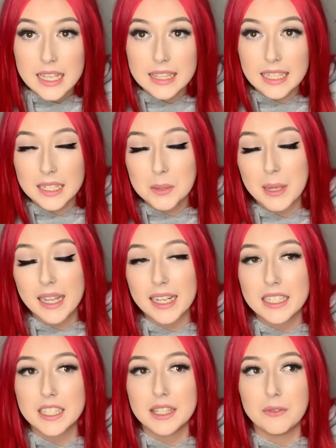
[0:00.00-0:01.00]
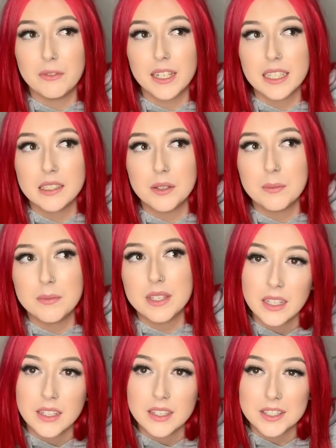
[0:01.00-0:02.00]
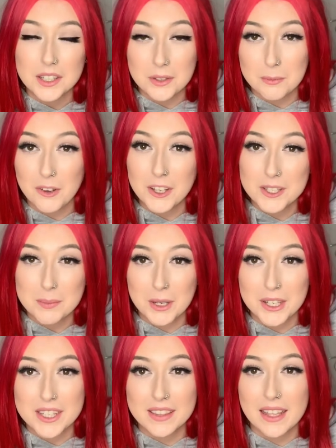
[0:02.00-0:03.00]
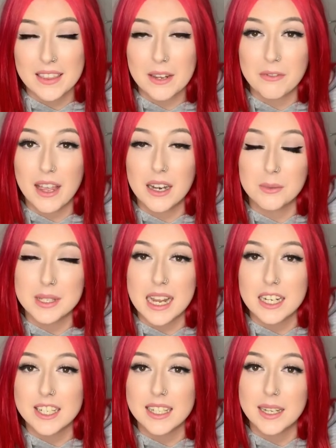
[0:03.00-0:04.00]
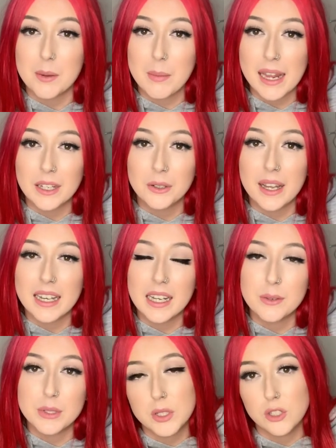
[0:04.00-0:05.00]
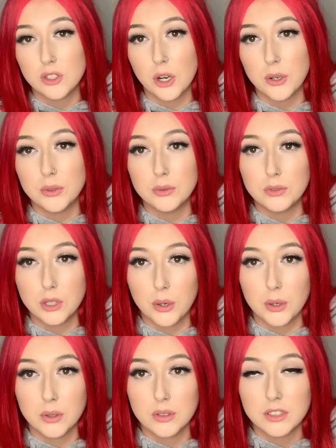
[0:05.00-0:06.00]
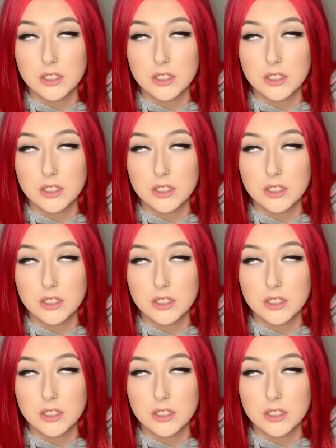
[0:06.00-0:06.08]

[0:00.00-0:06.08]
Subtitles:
thing about each of the victims. So the first person that they found was actually a male, and he was John Doe